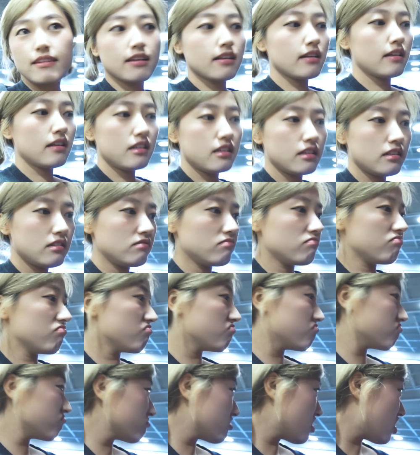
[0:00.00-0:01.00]
Not your
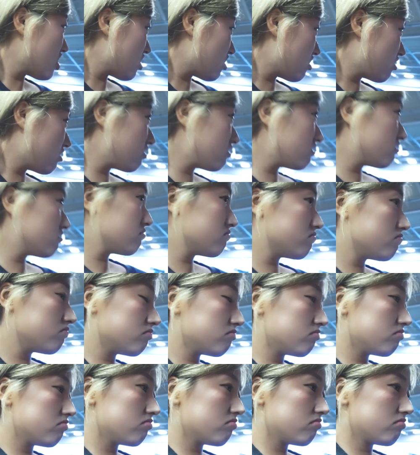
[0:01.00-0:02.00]
style.
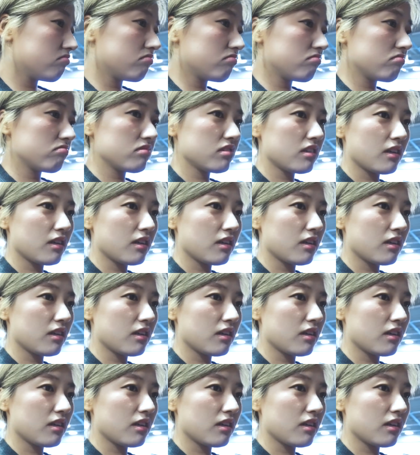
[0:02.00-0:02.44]
Like this.